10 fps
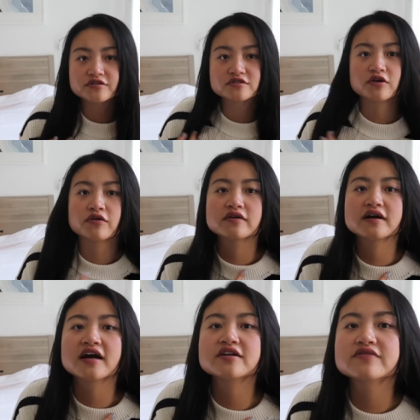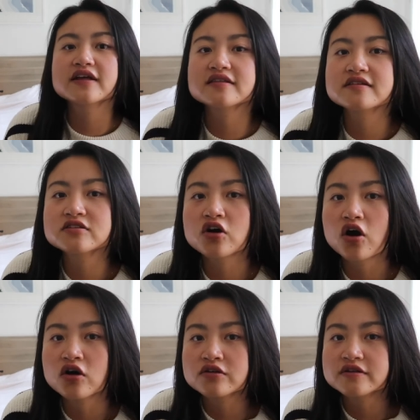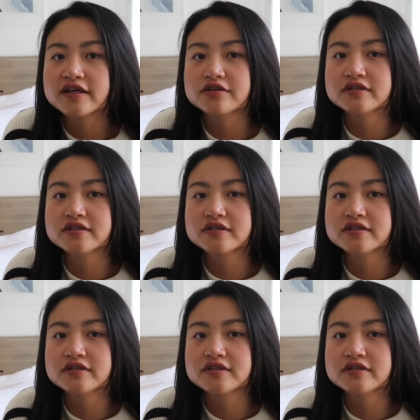So kind of like this collar that you